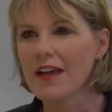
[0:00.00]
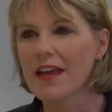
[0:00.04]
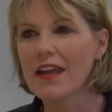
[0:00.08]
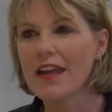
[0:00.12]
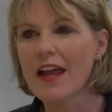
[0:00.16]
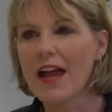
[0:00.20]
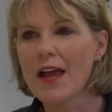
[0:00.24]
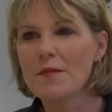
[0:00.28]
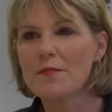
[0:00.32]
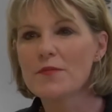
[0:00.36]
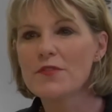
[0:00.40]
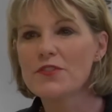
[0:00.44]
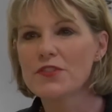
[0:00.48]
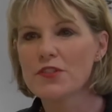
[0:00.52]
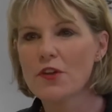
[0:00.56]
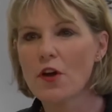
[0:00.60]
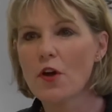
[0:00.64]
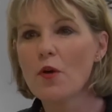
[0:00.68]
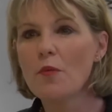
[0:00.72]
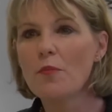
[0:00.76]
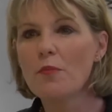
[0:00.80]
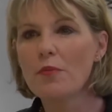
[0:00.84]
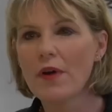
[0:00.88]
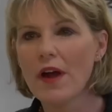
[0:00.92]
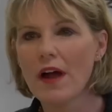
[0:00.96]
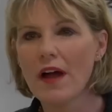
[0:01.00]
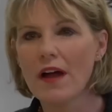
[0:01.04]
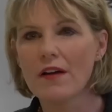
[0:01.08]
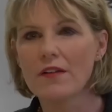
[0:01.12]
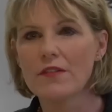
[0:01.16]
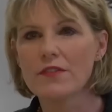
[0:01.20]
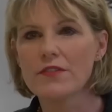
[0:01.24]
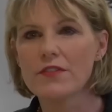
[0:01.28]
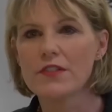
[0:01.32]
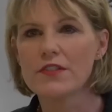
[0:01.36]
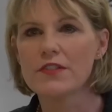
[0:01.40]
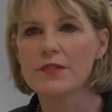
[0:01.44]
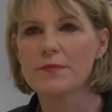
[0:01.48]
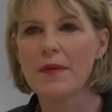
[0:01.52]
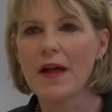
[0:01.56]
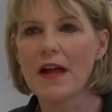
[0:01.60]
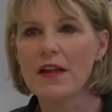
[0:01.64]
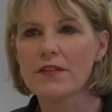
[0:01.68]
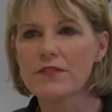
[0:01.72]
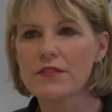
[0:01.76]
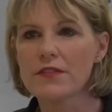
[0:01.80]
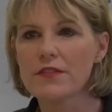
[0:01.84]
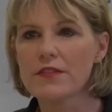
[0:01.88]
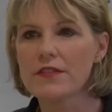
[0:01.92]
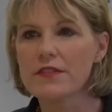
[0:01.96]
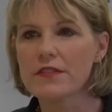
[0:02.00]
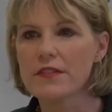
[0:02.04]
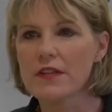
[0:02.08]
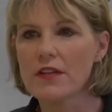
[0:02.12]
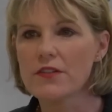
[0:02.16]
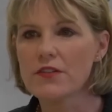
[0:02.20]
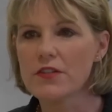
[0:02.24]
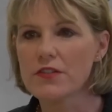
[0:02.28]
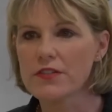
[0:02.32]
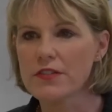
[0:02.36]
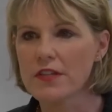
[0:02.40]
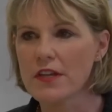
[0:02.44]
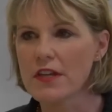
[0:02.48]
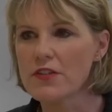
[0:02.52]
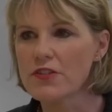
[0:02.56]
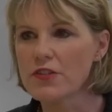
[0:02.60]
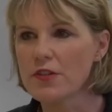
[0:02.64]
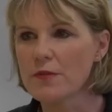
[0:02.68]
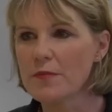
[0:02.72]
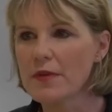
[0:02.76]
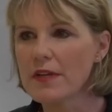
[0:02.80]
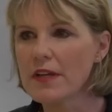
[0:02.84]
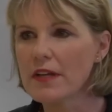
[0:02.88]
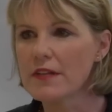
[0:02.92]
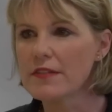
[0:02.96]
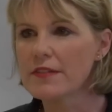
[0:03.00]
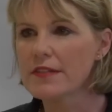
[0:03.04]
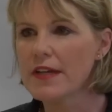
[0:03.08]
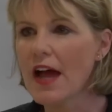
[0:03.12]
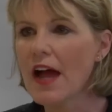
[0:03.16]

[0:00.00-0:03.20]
and I am so proud to sponsor this legislation because